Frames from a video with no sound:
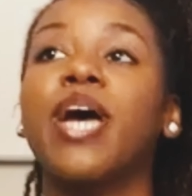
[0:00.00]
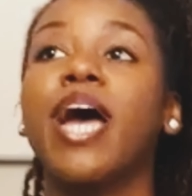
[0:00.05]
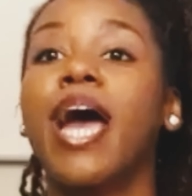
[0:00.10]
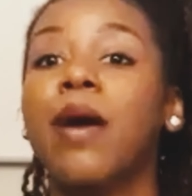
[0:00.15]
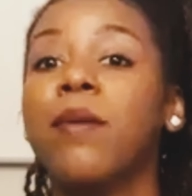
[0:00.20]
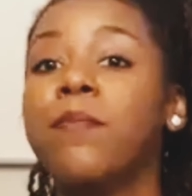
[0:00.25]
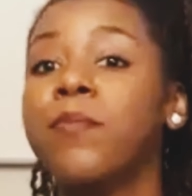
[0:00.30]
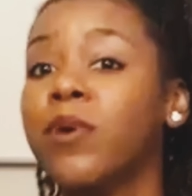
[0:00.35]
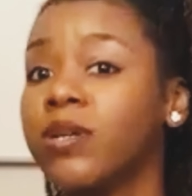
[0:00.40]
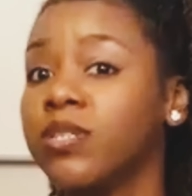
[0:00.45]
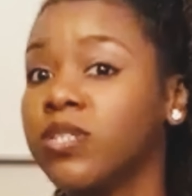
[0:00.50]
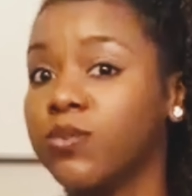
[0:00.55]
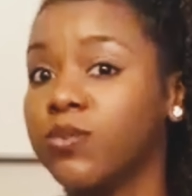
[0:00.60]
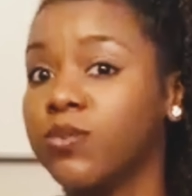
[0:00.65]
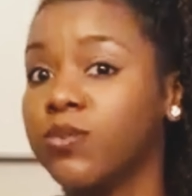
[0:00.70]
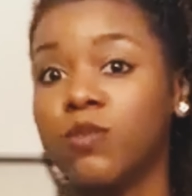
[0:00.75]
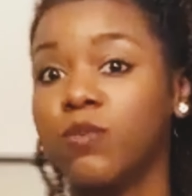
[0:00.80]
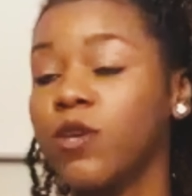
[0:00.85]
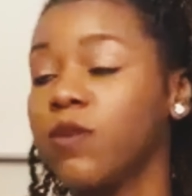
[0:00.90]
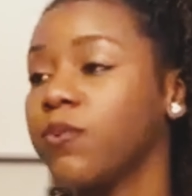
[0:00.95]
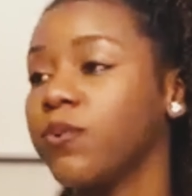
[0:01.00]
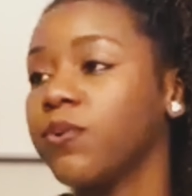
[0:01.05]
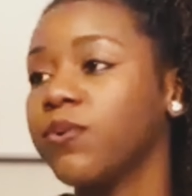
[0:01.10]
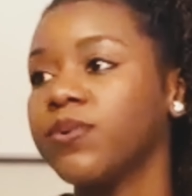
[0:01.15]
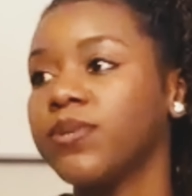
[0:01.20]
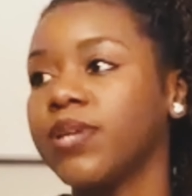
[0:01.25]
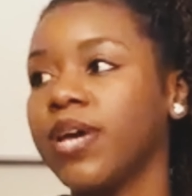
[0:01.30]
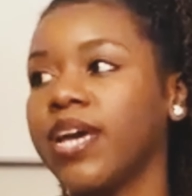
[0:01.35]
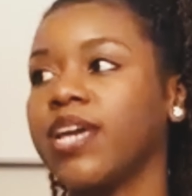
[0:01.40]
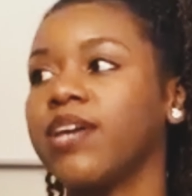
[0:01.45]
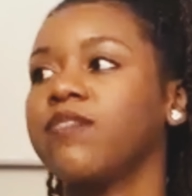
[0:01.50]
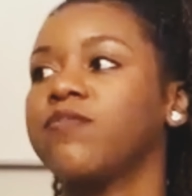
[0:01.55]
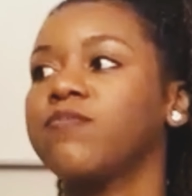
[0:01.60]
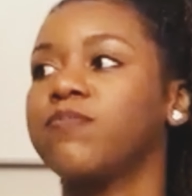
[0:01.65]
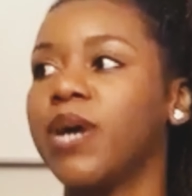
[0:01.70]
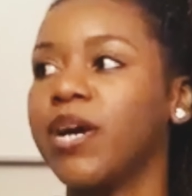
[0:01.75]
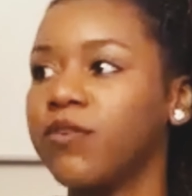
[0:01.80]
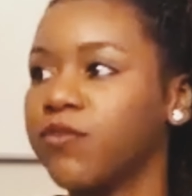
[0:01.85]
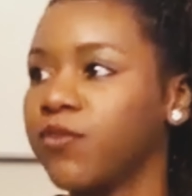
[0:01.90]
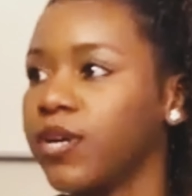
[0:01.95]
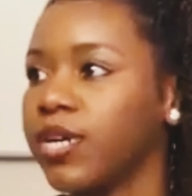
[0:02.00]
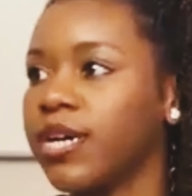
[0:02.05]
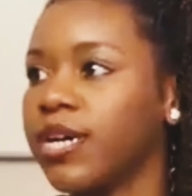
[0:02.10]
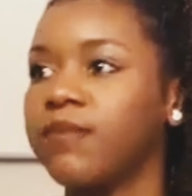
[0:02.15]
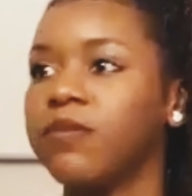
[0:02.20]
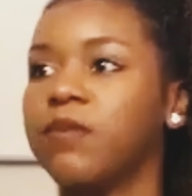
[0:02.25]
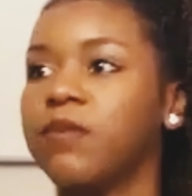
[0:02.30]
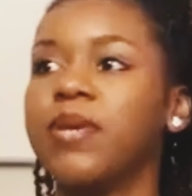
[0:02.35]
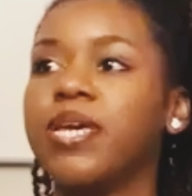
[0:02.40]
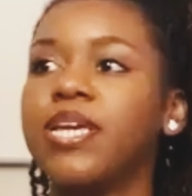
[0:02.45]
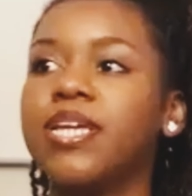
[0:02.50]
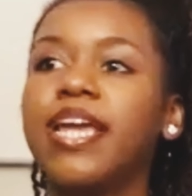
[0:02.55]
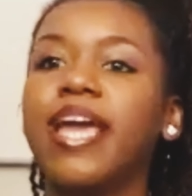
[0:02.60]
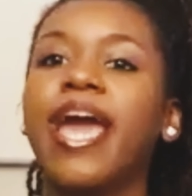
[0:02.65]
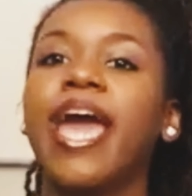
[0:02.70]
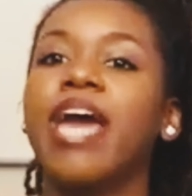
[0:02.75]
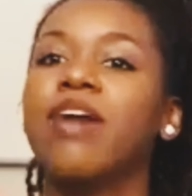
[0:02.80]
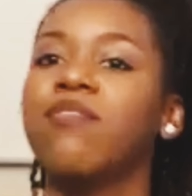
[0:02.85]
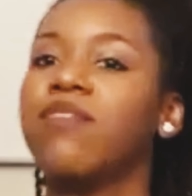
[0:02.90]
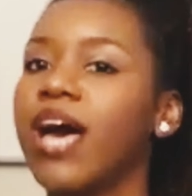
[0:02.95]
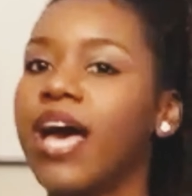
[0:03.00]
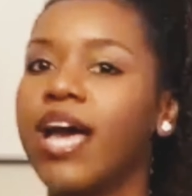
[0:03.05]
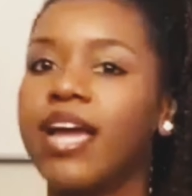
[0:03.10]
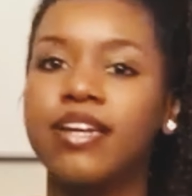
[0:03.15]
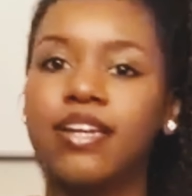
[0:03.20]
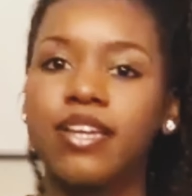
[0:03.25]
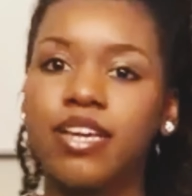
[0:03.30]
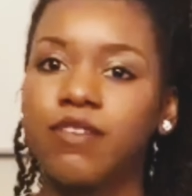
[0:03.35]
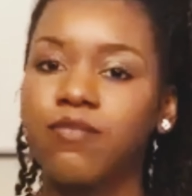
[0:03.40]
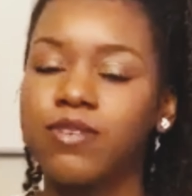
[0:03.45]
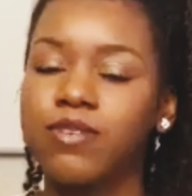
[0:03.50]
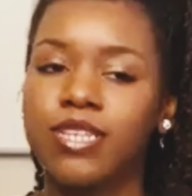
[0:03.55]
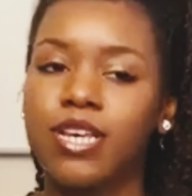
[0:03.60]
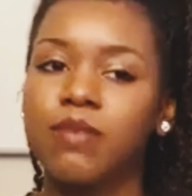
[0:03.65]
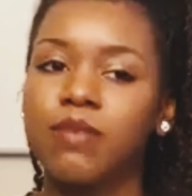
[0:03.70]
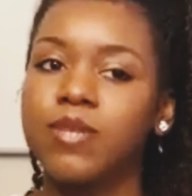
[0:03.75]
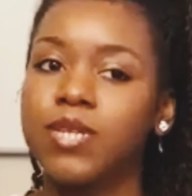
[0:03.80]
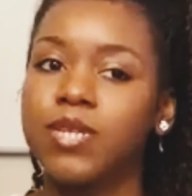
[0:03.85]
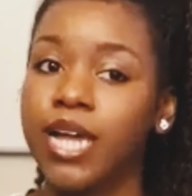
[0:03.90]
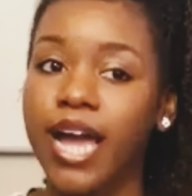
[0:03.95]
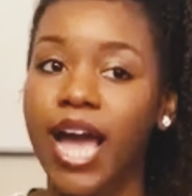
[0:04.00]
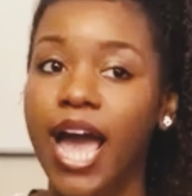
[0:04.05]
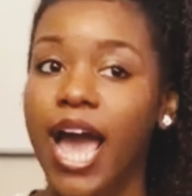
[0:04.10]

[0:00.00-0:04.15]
I'm personally one of those people, like, if my friend come to me and they have an idea for something, like,